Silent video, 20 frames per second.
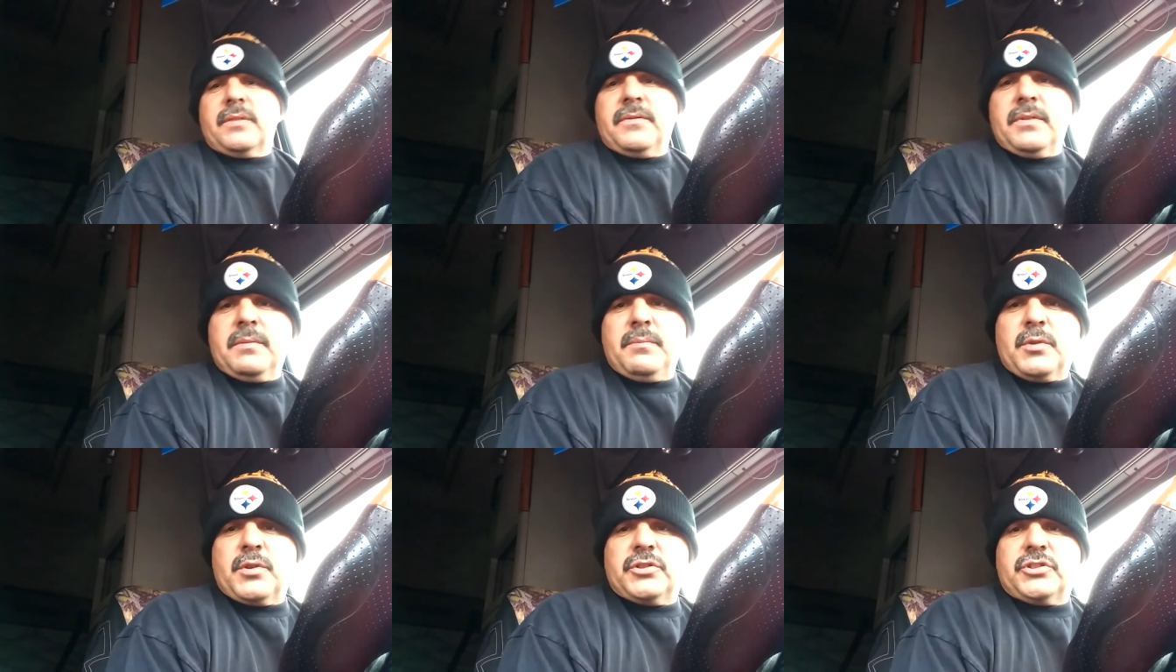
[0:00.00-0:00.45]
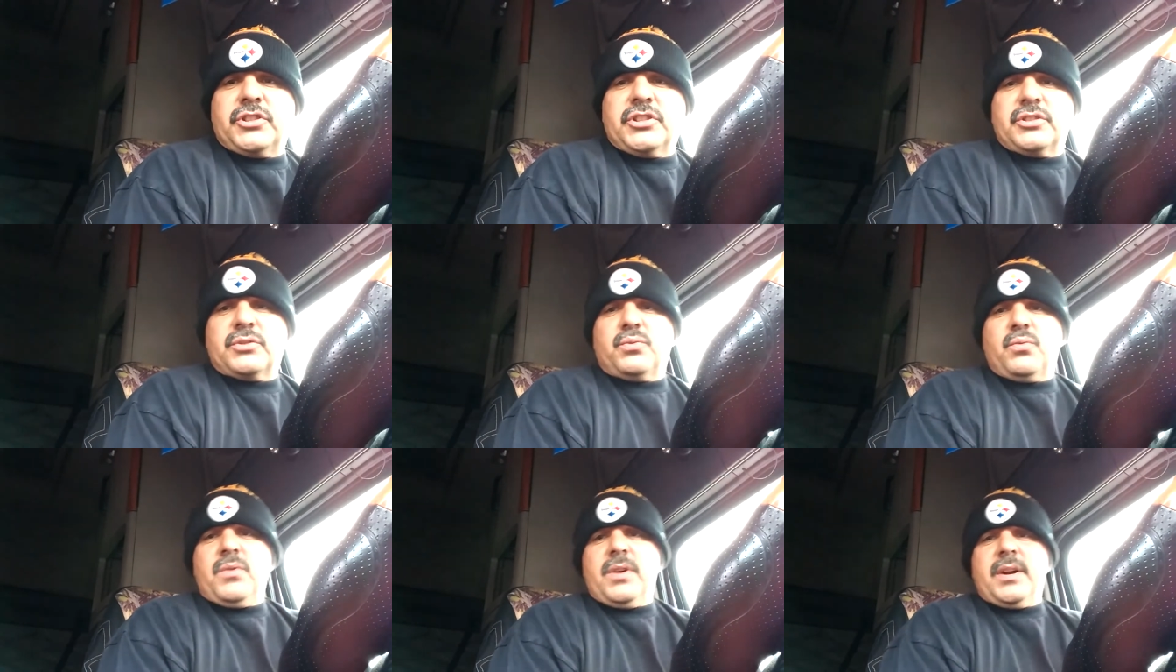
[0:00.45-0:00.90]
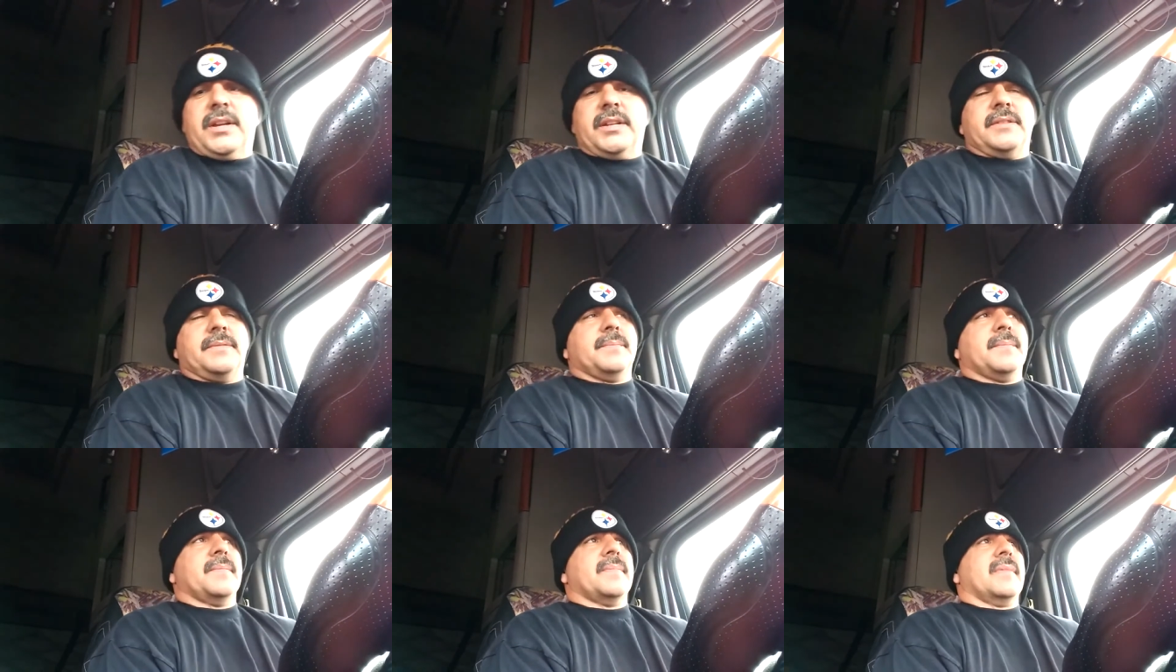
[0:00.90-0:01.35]
of them or just one?"
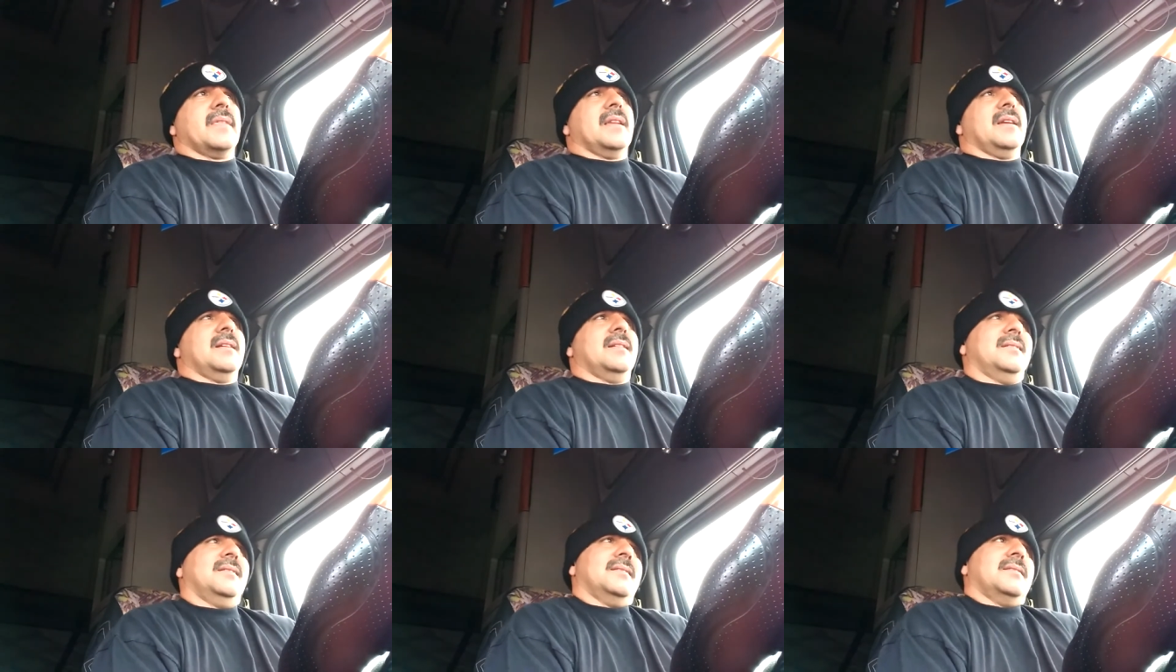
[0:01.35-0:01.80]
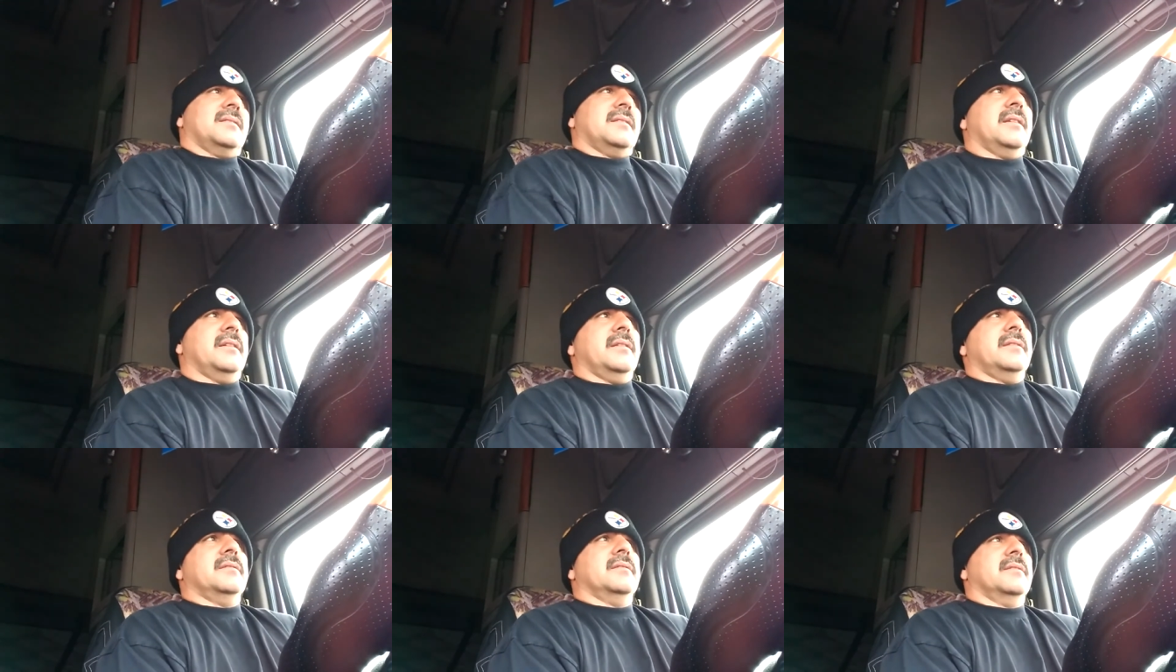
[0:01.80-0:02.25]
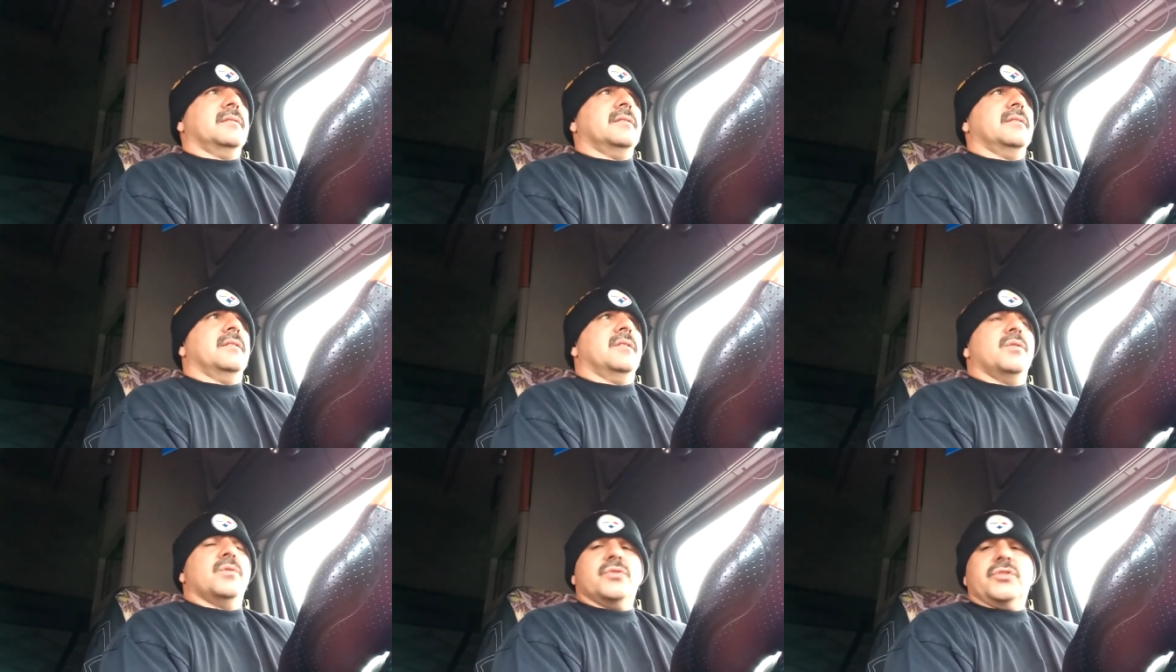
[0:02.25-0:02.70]
And he said,
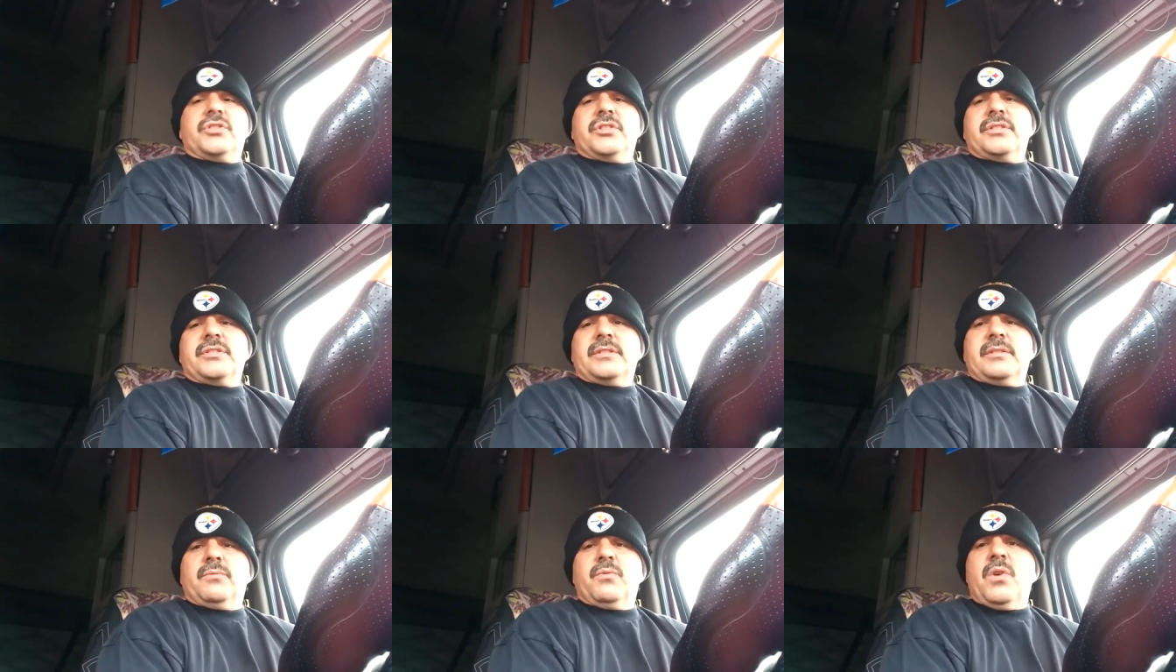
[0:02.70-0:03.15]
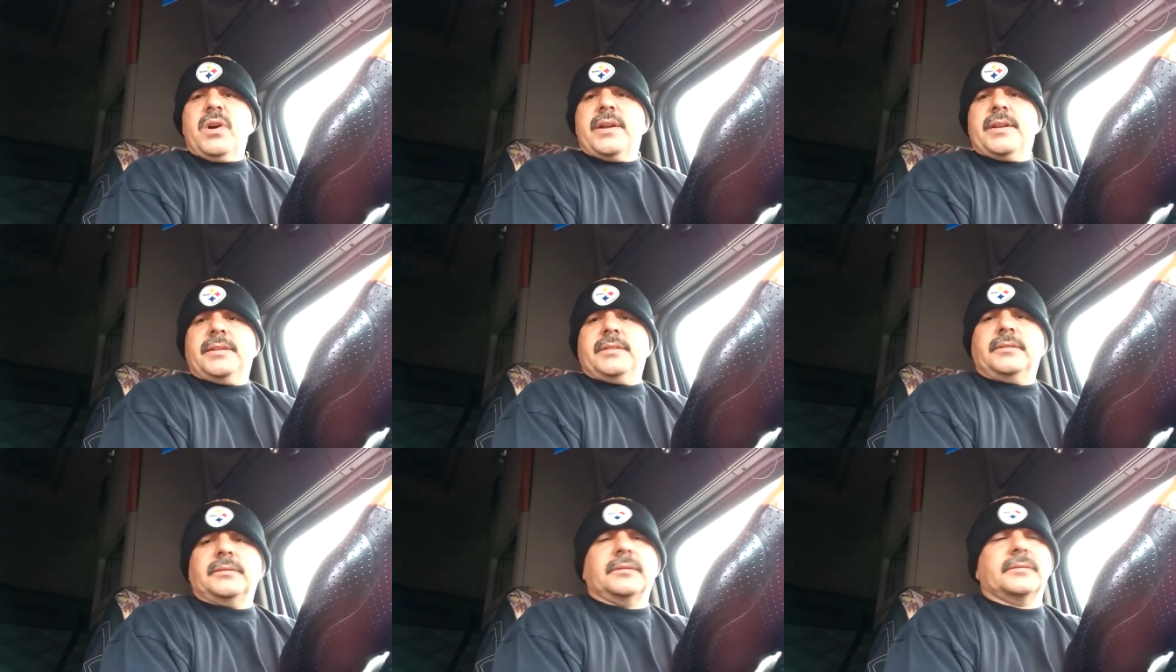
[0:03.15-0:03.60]
"Just the one."